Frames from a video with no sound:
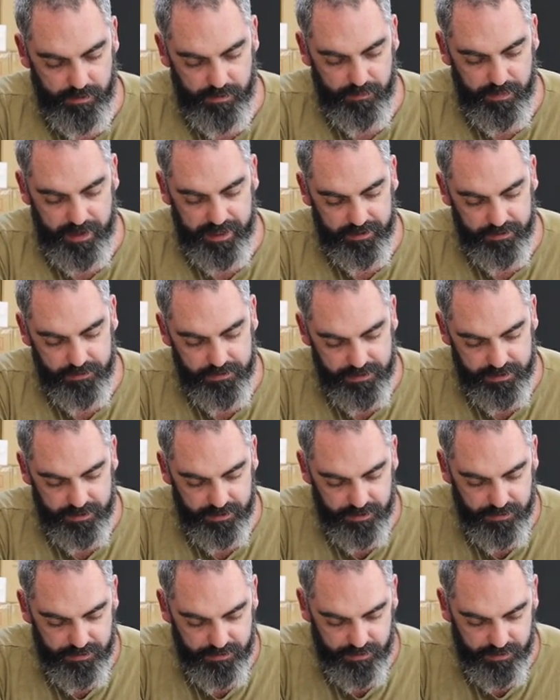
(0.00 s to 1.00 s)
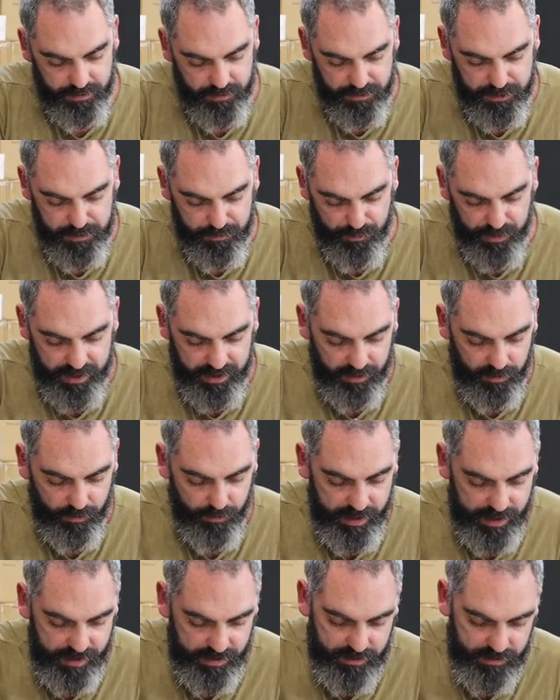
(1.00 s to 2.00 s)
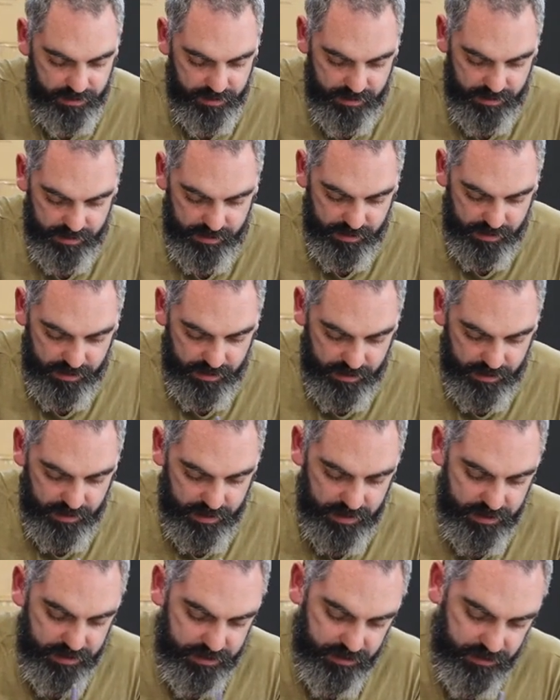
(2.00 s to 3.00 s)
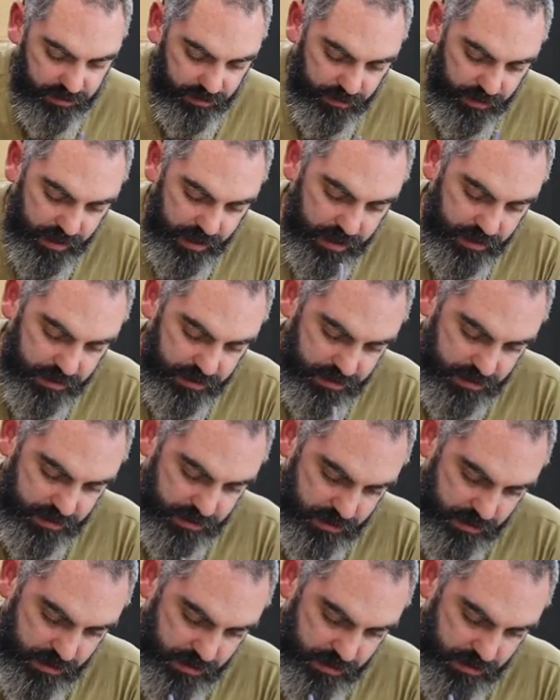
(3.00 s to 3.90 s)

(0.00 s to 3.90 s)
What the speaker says: puddles, so do spread it around into the cracks.